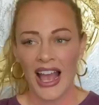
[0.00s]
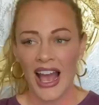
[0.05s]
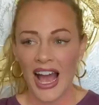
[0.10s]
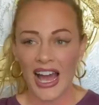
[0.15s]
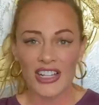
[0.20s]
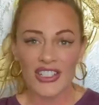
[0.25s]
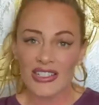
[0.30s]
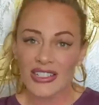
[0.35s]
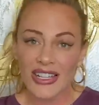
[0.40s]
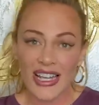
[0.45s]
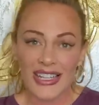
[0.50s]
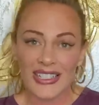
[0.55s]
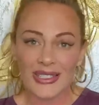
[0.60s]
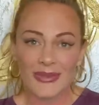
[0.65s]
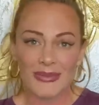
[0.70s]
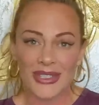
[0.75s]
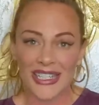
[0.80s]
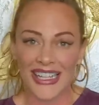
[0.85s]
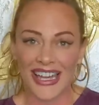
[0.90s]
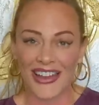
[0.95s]
I just liked
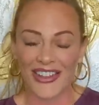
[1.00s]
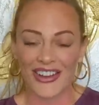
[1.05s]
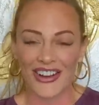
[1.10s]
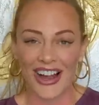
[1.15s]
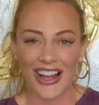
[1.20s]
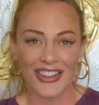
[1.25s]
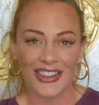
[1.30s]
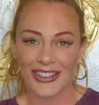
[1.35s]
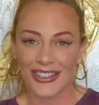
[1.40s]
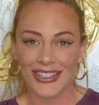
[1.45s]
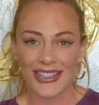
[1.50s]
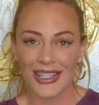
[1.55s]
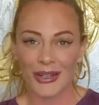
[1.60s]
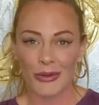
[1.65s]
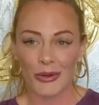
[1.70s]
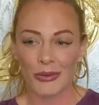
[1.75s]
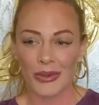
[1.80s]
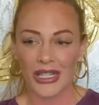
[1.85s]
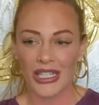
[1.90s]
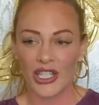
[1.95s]
them together. I thought that they
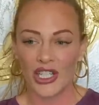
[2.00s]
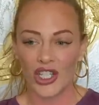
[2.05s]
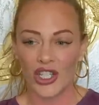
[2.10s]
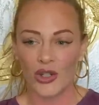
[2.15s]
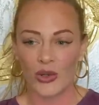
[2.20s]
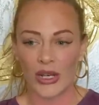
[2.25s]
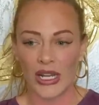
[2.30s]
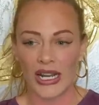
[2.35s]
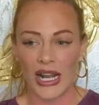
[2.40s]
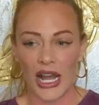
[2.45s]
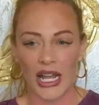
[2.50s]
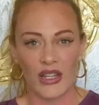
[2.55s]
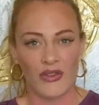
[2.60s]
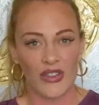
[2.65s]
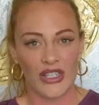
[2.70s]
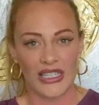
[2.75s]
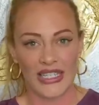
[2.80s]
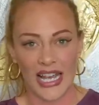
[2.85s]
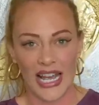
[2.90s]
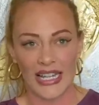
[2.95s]
were really cute and kind of
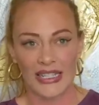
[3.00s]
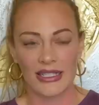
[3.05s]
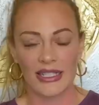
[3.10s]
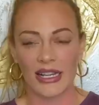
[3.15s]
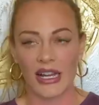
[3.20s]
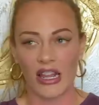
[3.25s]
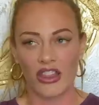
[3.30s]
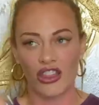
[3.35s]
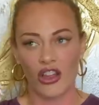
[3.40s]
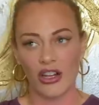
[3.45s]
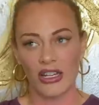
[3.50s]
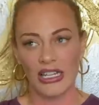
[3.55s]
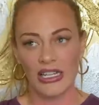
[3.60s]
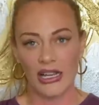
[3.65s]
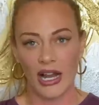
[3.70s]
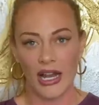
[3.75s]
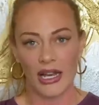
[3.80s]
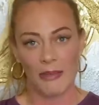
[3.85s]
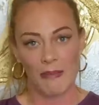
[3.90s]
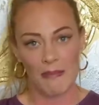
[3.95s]
intense. Like I thought he
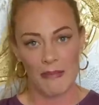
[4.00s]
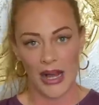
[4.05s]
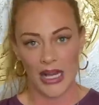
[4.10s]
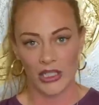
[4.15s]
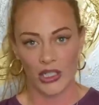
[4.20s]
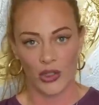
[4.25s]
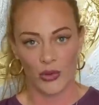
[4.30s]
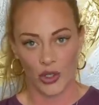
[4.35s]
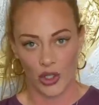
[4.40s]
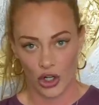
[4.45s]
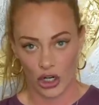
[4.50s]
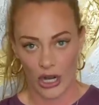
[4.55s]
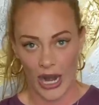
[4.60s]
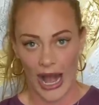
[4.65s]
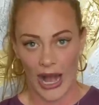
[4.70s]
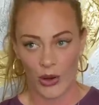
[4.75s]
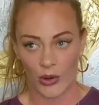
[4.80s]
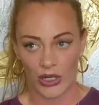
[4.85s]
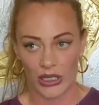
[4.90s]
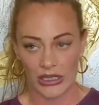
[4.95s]
kind of mellowed her
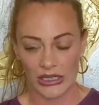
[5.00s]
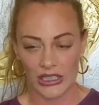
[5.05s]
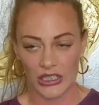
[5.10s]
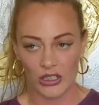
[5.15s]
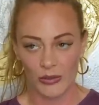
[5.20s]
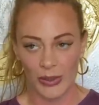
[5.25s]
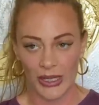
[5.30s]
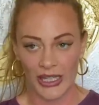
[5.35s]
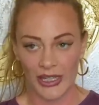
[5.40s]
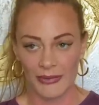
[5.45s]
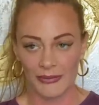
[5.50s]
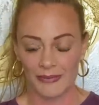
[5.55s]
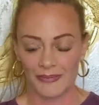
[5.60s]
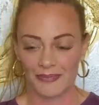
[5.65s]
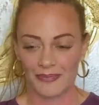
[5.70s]
out a little bit.